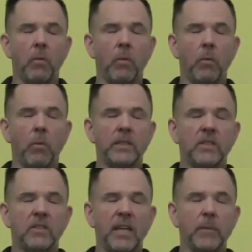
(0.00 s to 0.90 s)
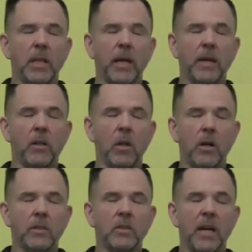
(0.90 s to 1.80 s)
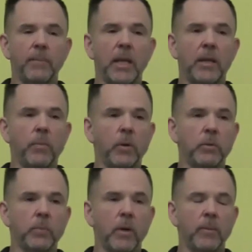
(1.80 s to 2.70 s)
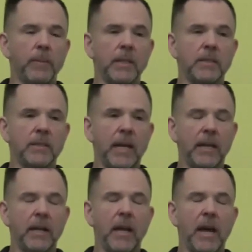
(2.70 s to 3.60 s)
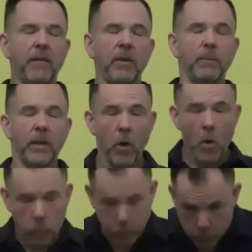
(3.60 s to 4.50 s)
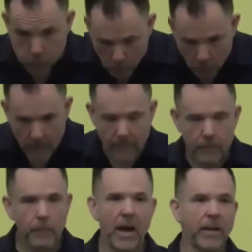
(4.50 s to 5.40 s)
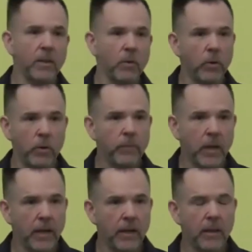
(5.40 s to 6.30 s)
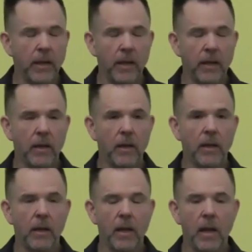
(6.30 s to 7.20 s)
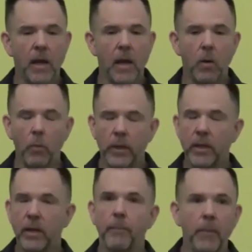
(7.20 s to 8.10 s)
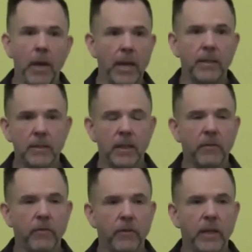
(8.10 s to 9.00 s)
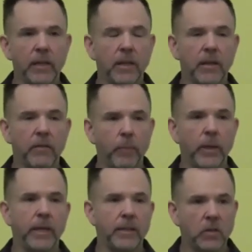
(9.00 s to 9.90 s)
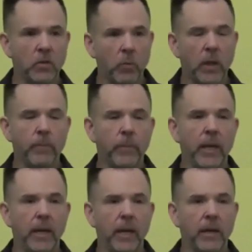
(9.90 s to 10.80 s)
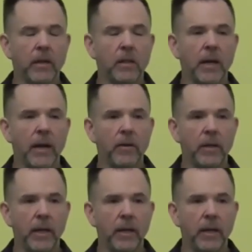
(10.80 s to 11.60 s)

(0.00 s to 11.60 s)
what seemed like a long time later, but was probably about 1.5 seconds, I'm like, poof, back in the room kind of thing, with an amazing feeling of peace and well-being and clarity.